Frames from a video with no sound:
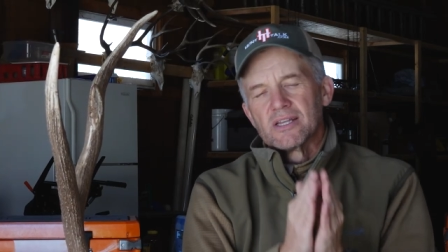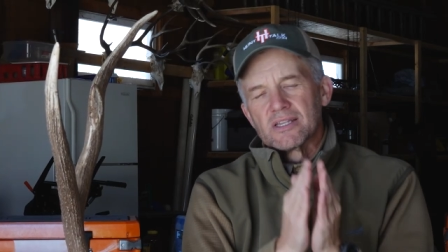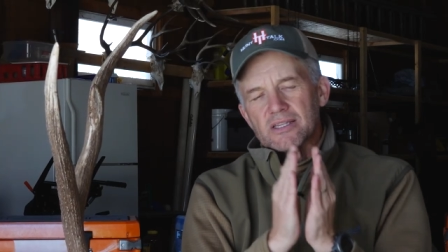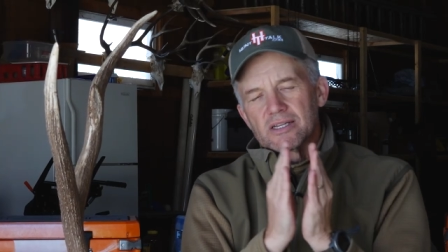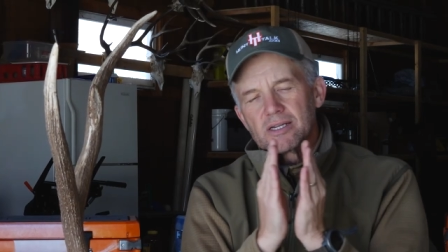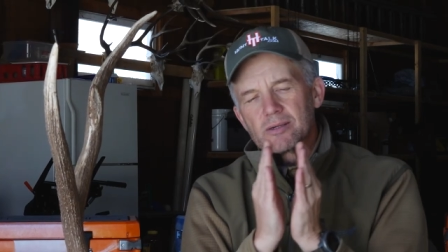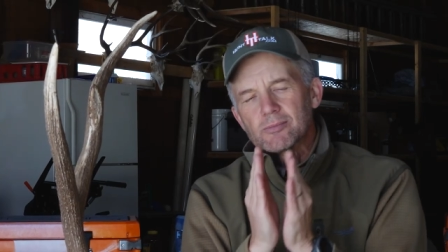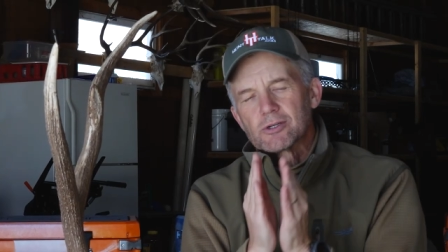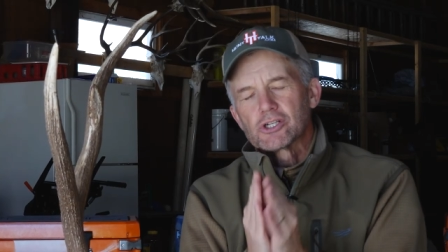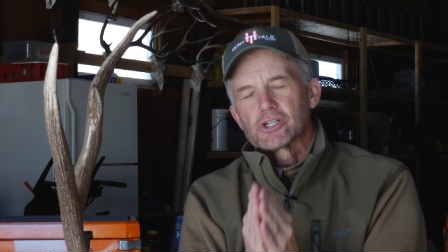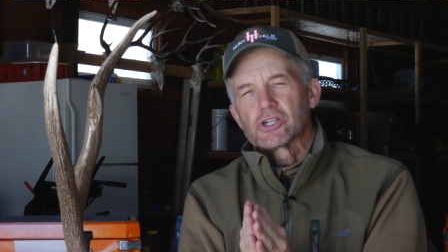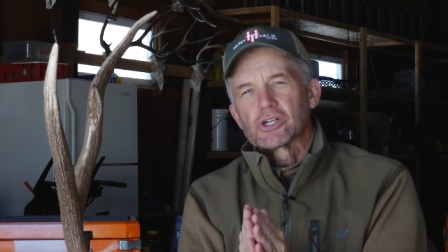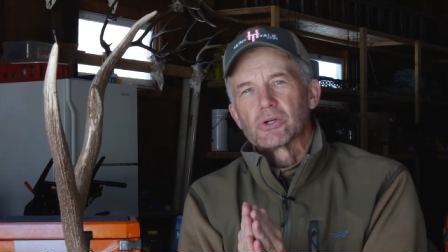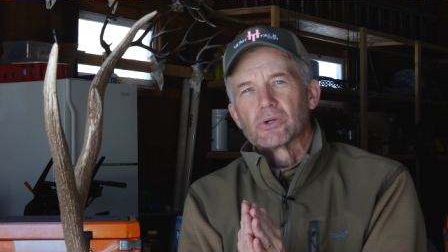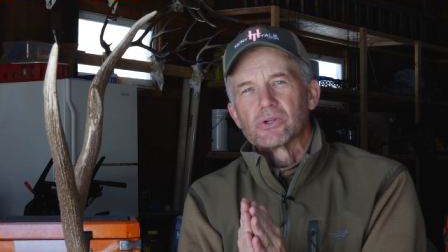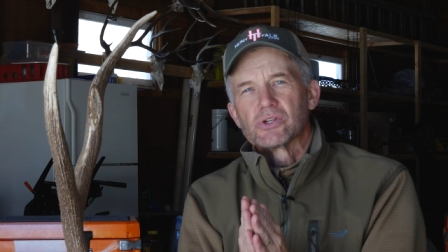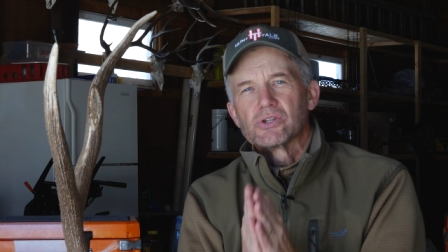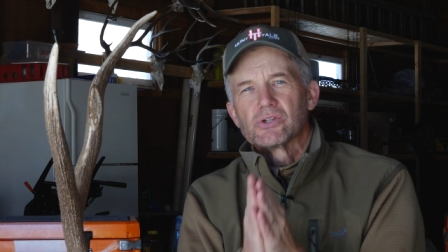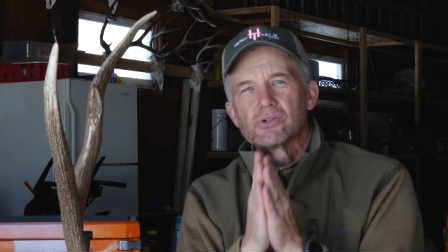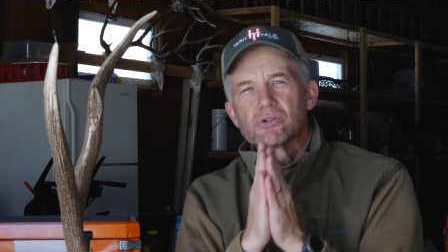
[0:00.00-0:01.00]
then I'm going to
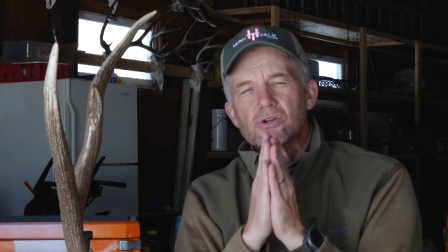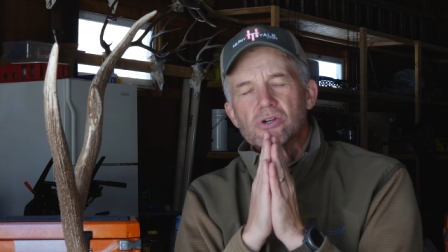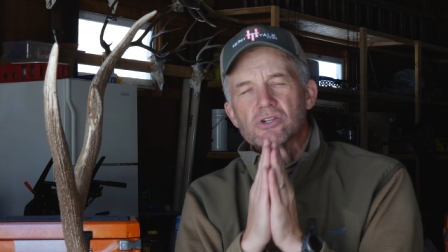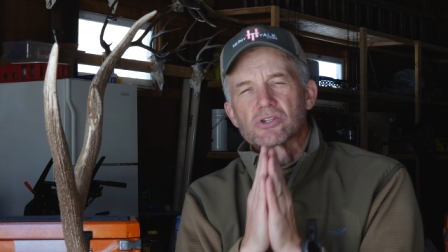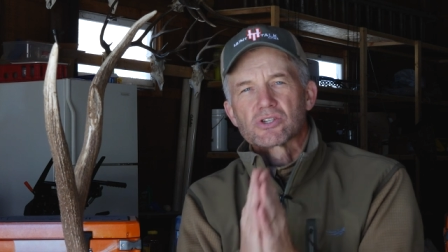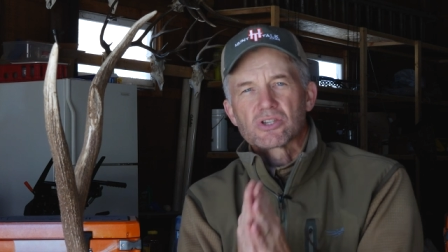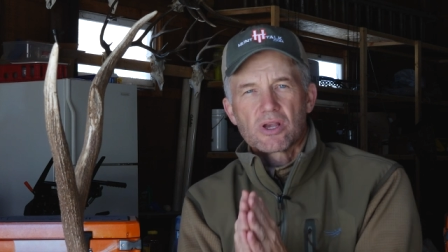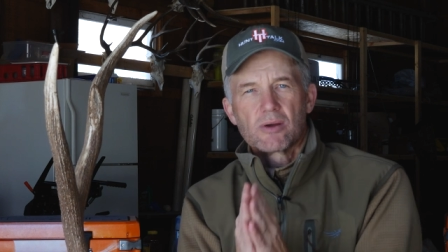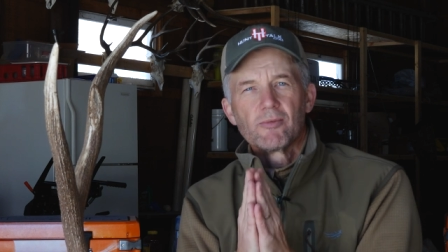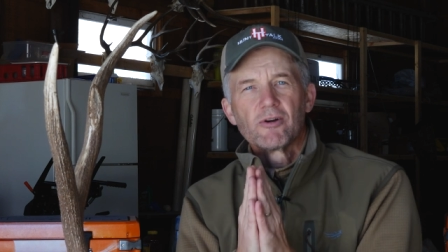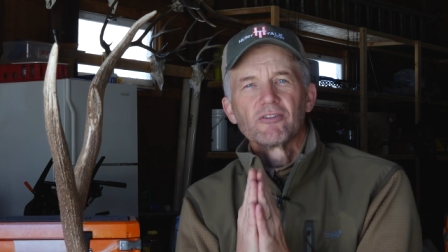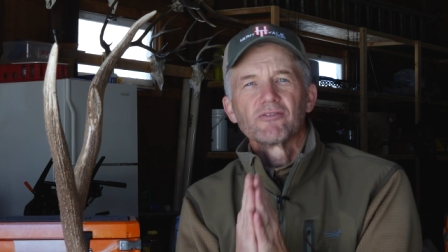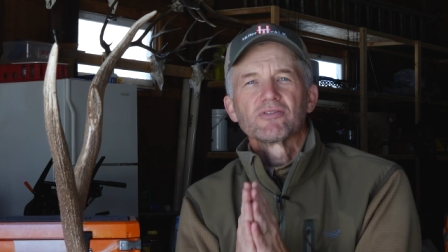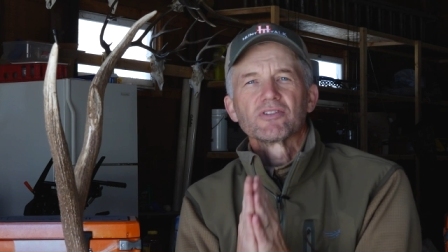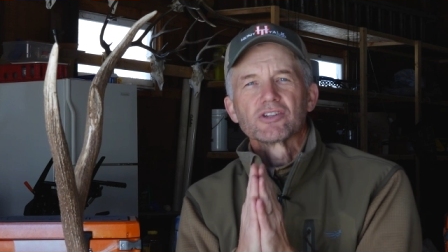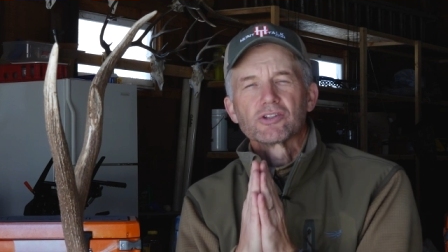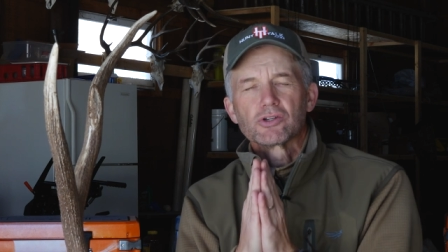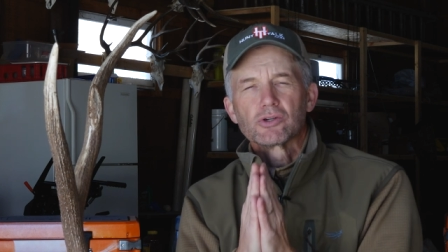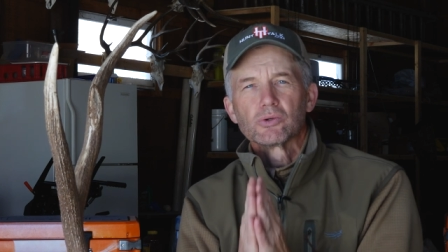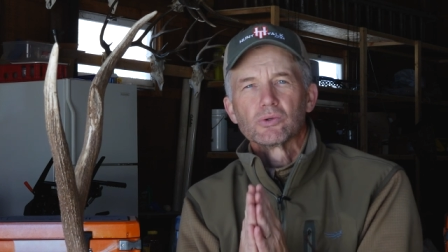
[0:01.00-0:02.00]
show you some of
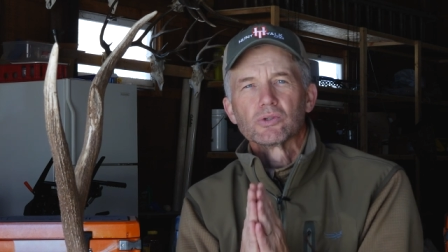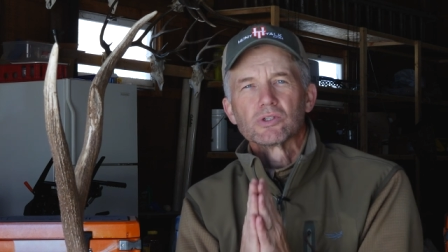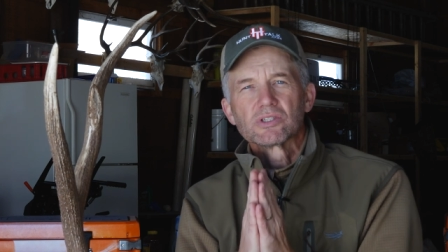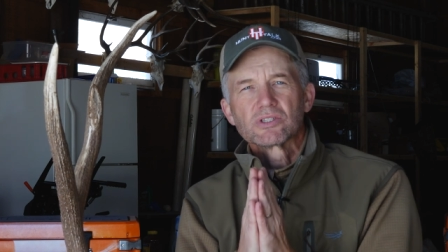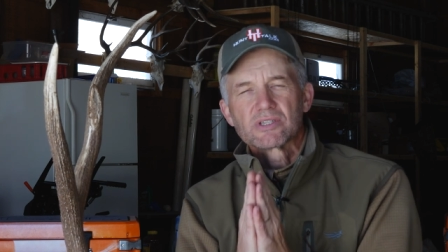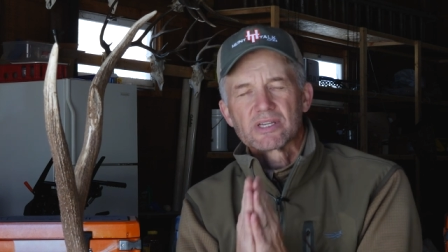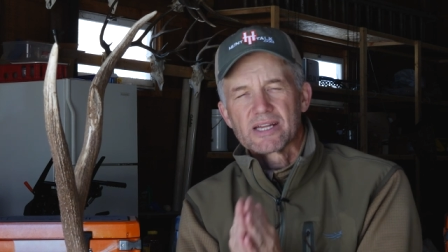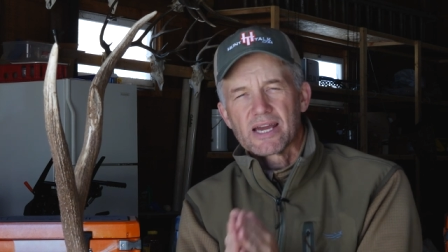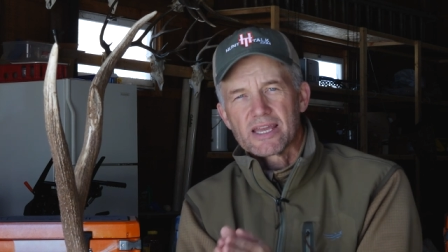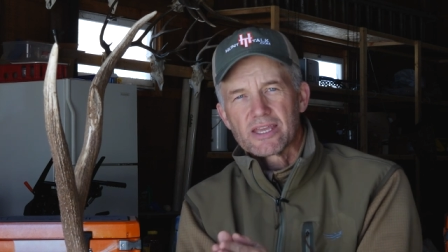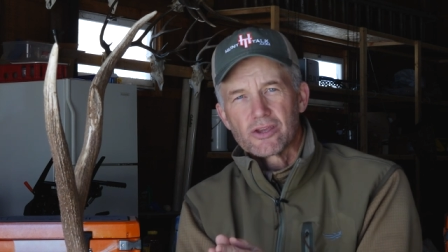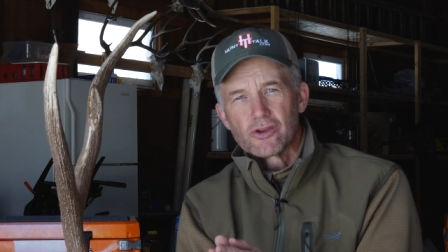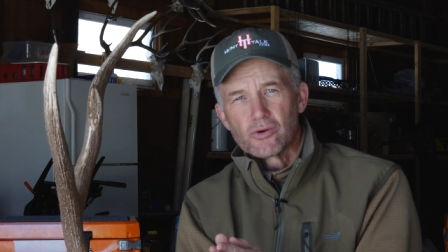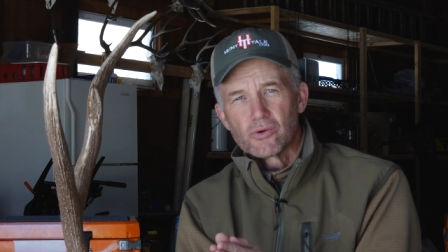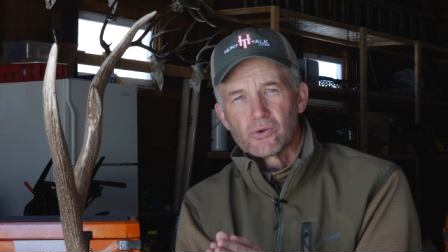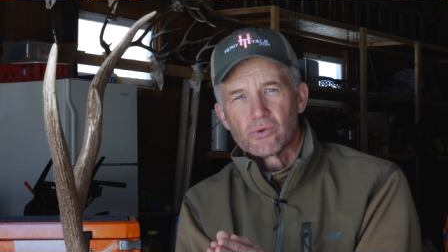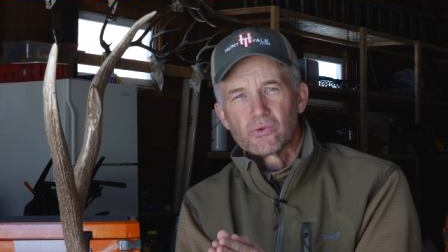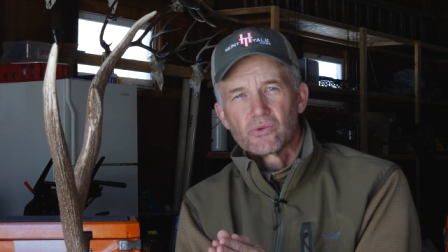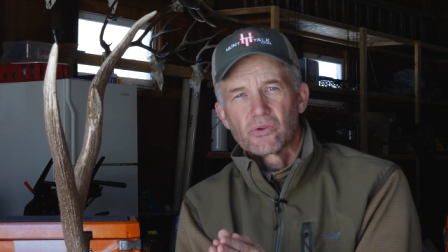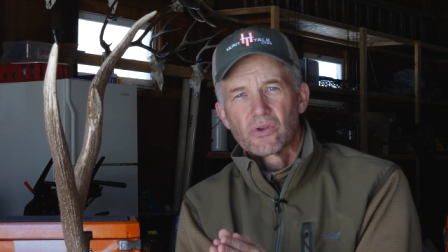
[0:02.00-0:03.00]
the tools that I
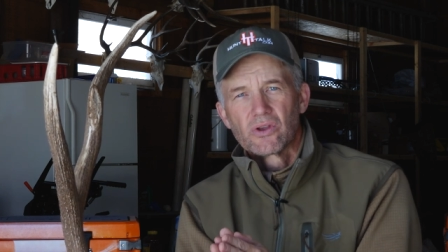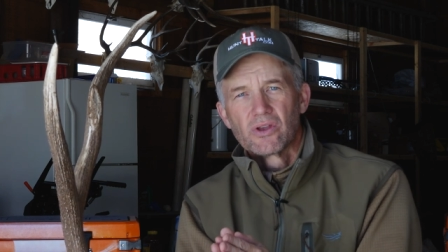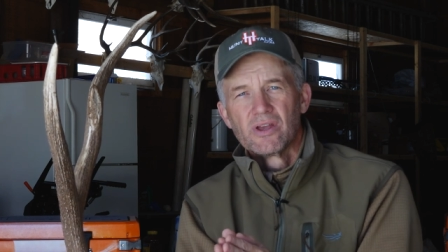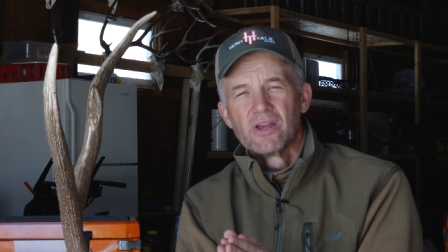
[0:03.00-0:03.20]
use,